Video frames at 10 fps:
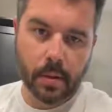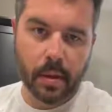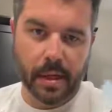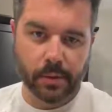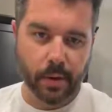
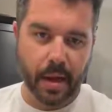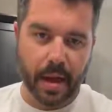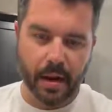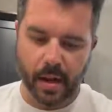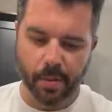Next, we're gonna
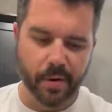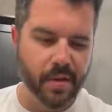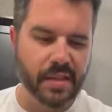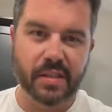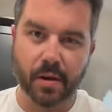add a couple of
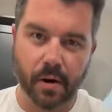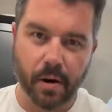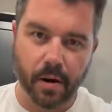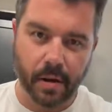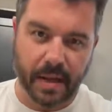these
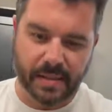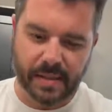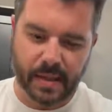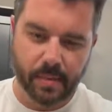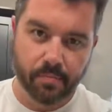star
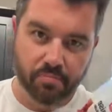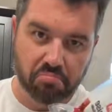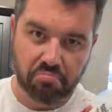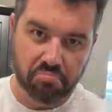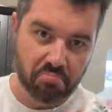anise
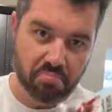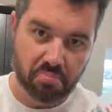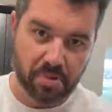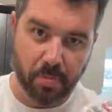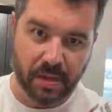
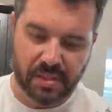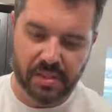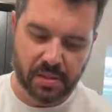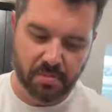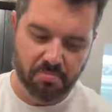
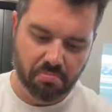spices,